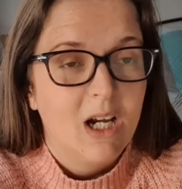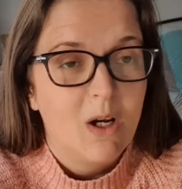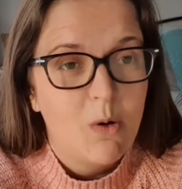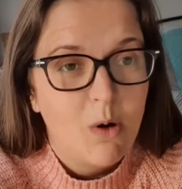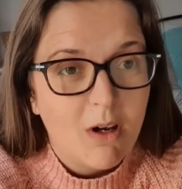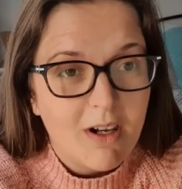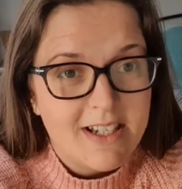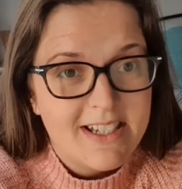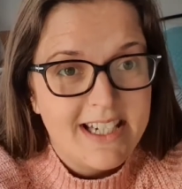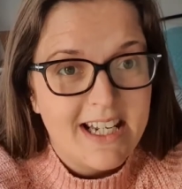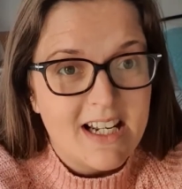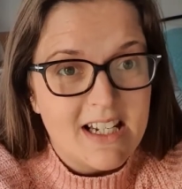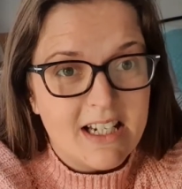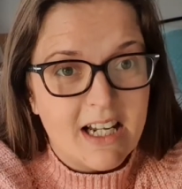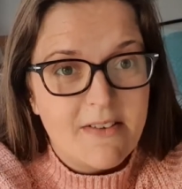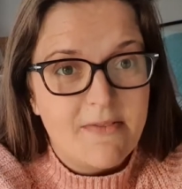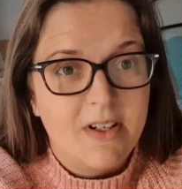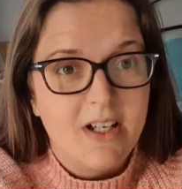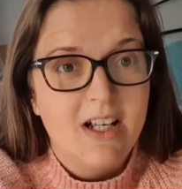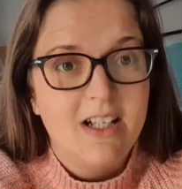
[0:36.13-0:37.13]
equality and
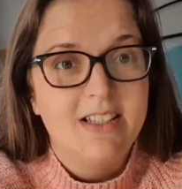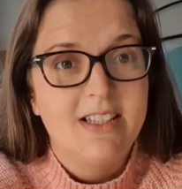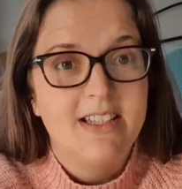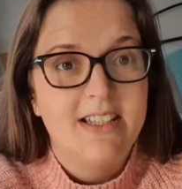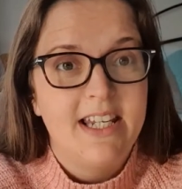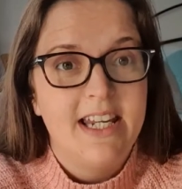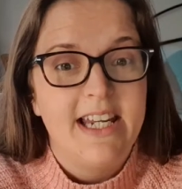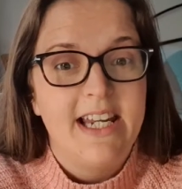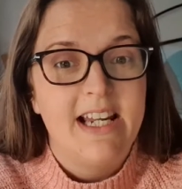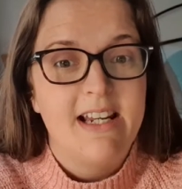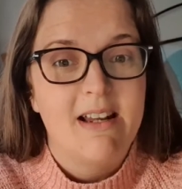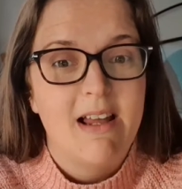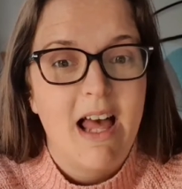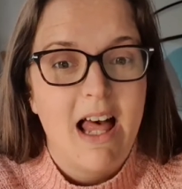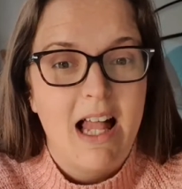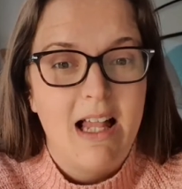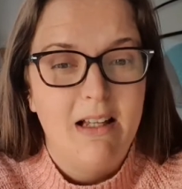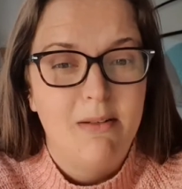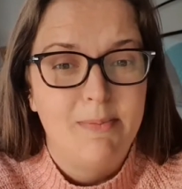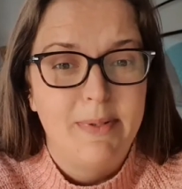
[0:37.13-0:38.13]
diversity, and
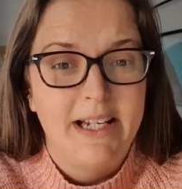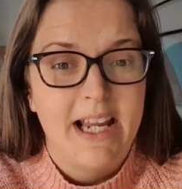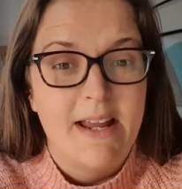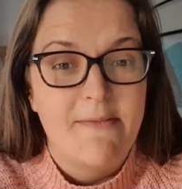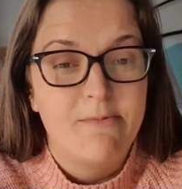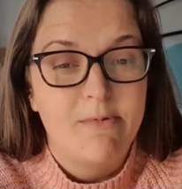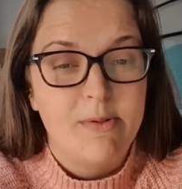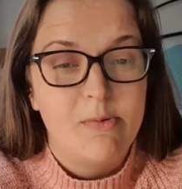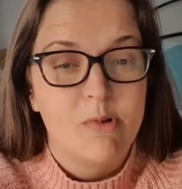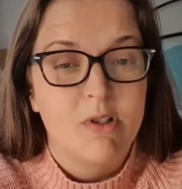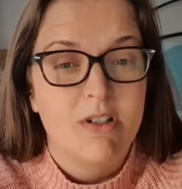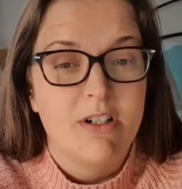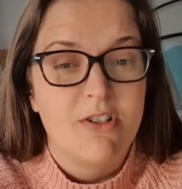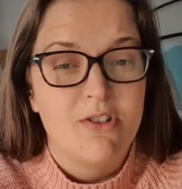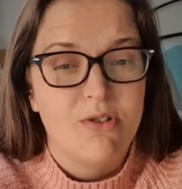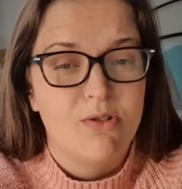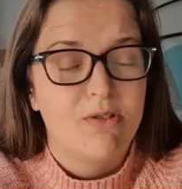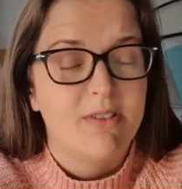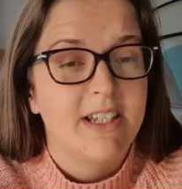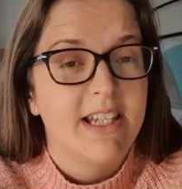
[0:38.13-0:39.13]
helping everyone
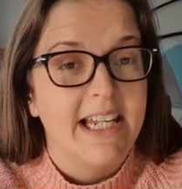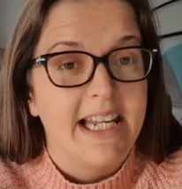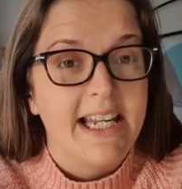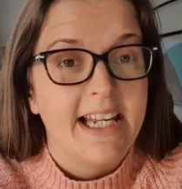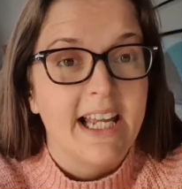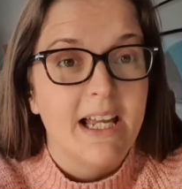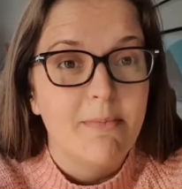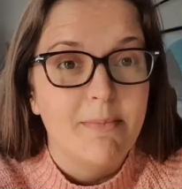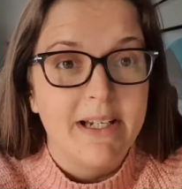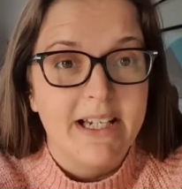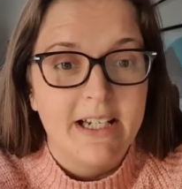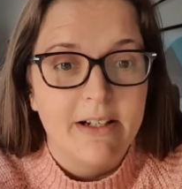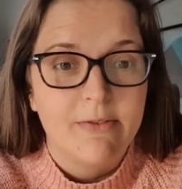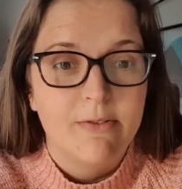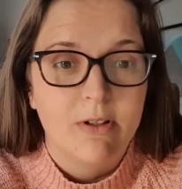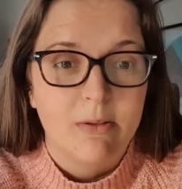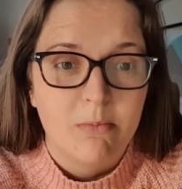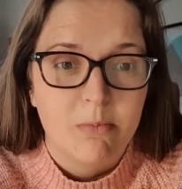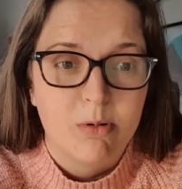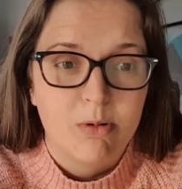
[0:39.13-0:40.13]
ensure that they can get
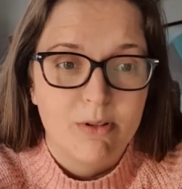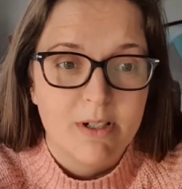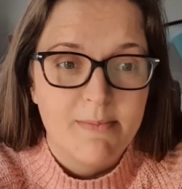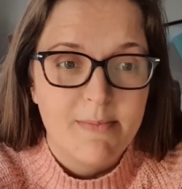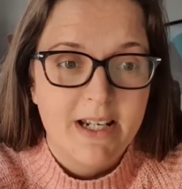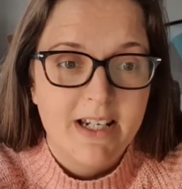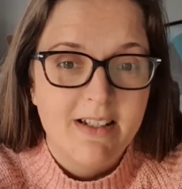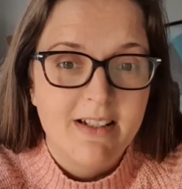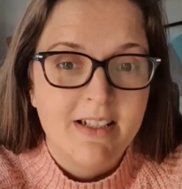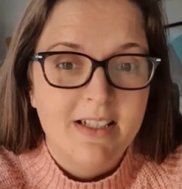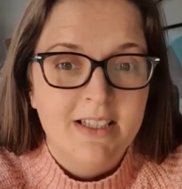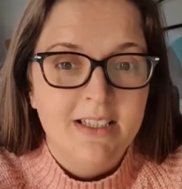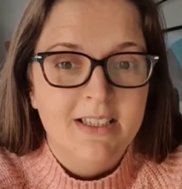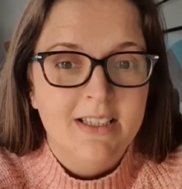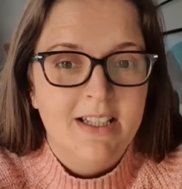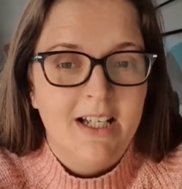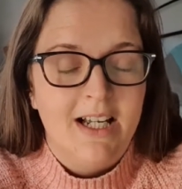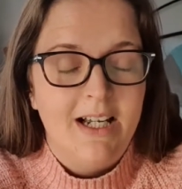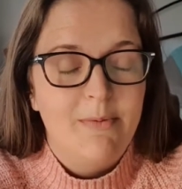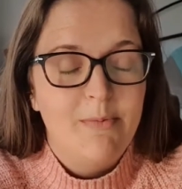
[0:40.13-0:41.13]
meaningful employment.
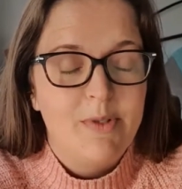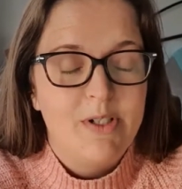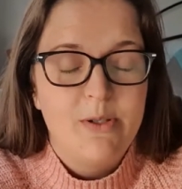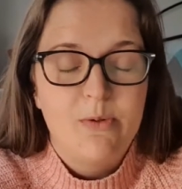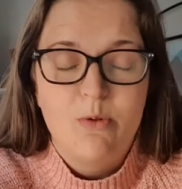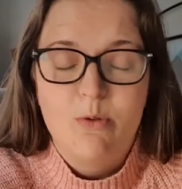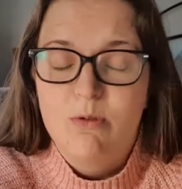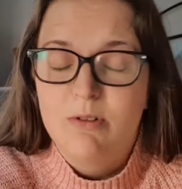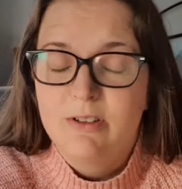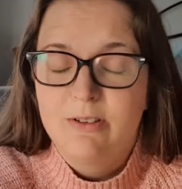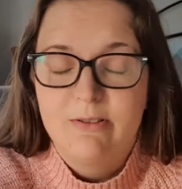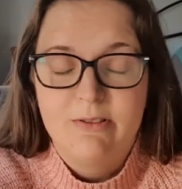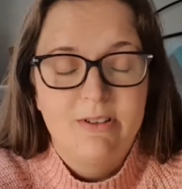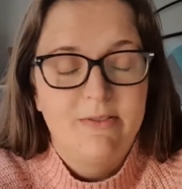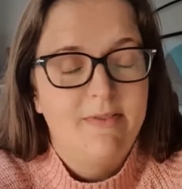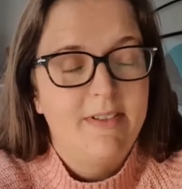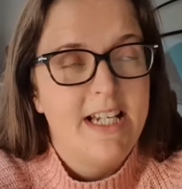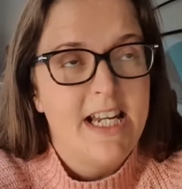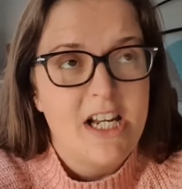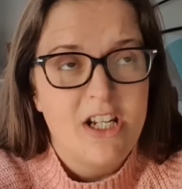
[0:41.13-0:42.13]
We do all sorts
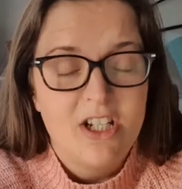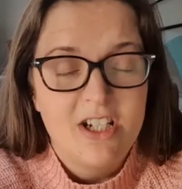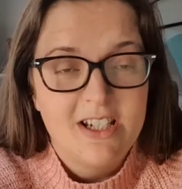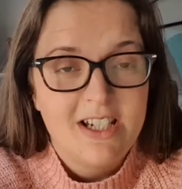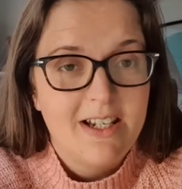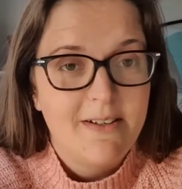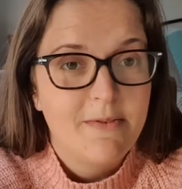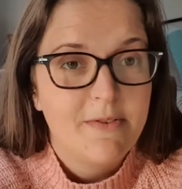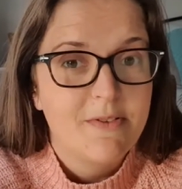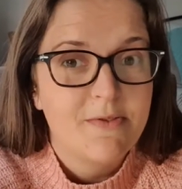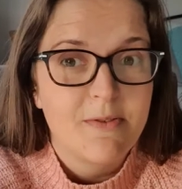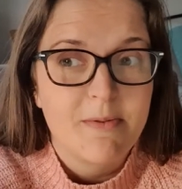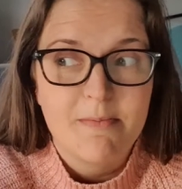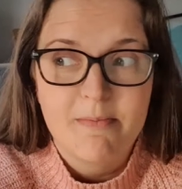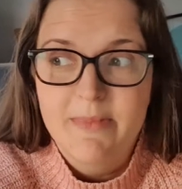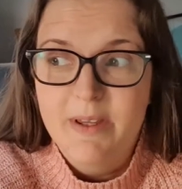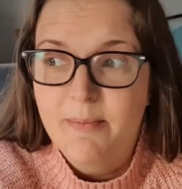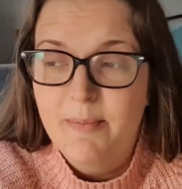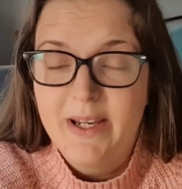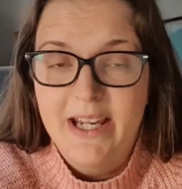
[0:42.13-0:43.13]
of initiatives
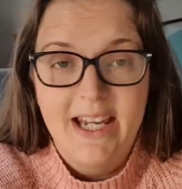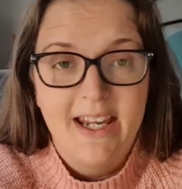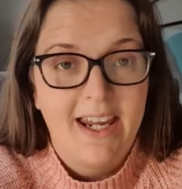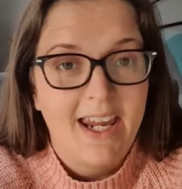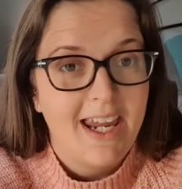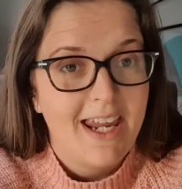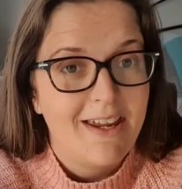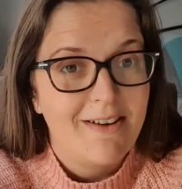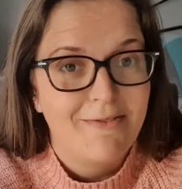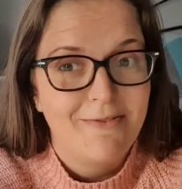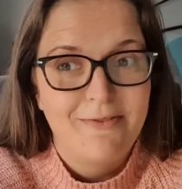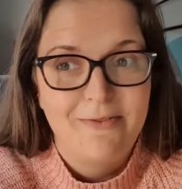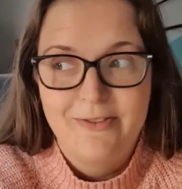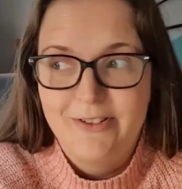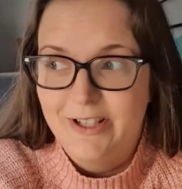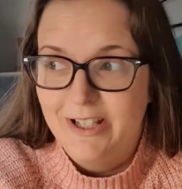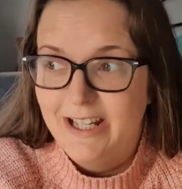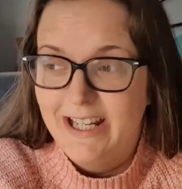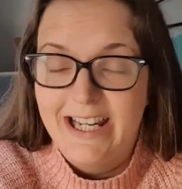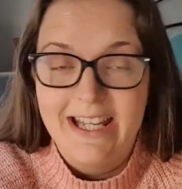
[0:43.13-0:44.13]
from the Big Give
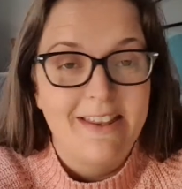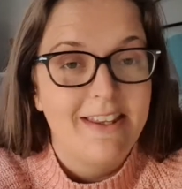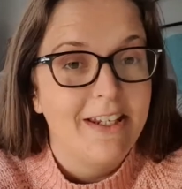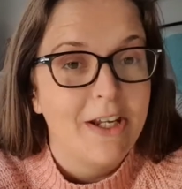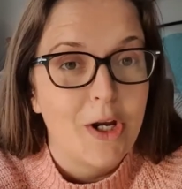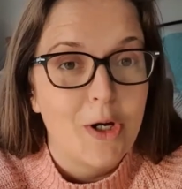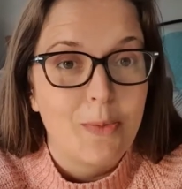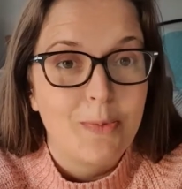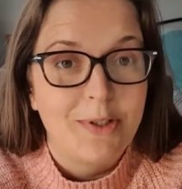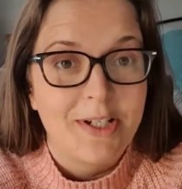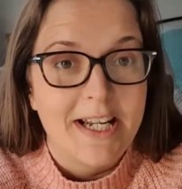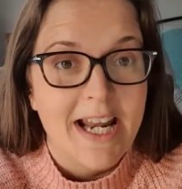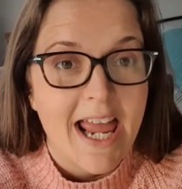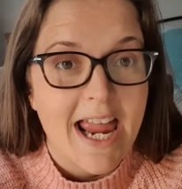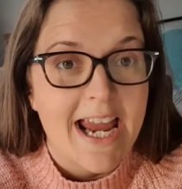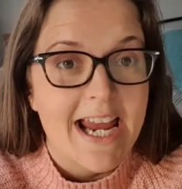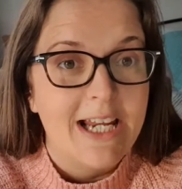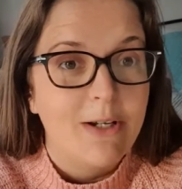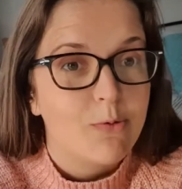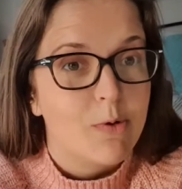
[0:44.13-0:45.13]
to Ethiopian
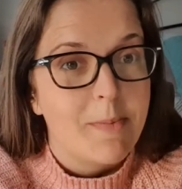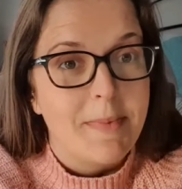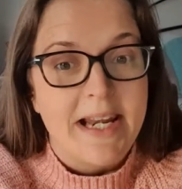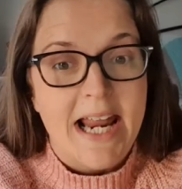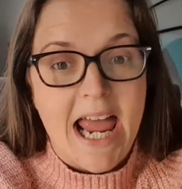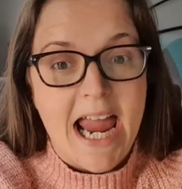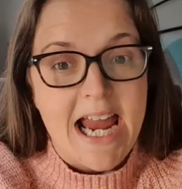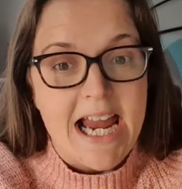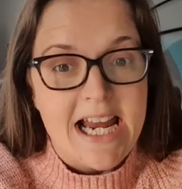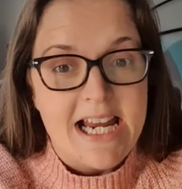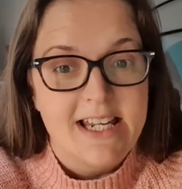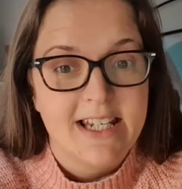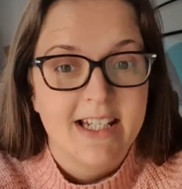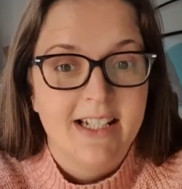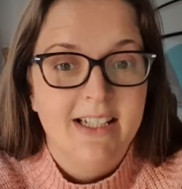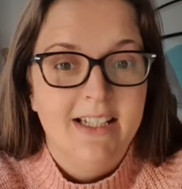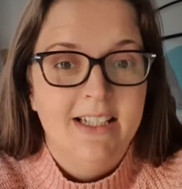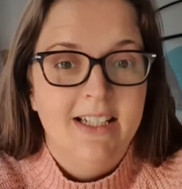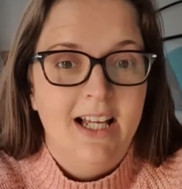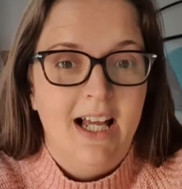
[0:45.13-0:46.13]
Aid, Women Aid,
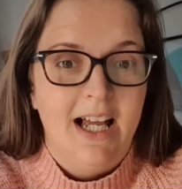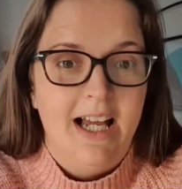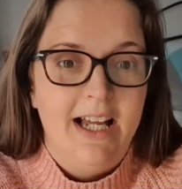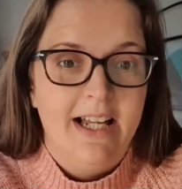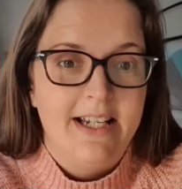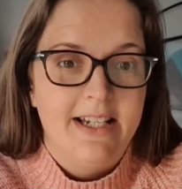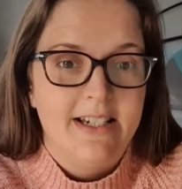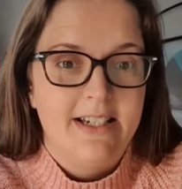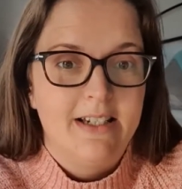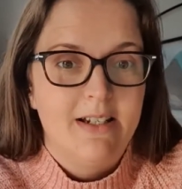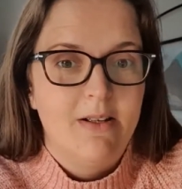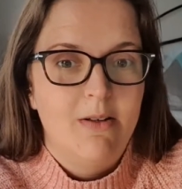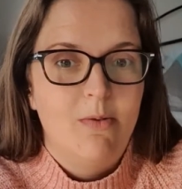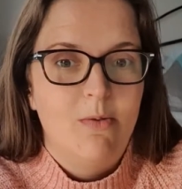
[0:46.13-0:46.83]
and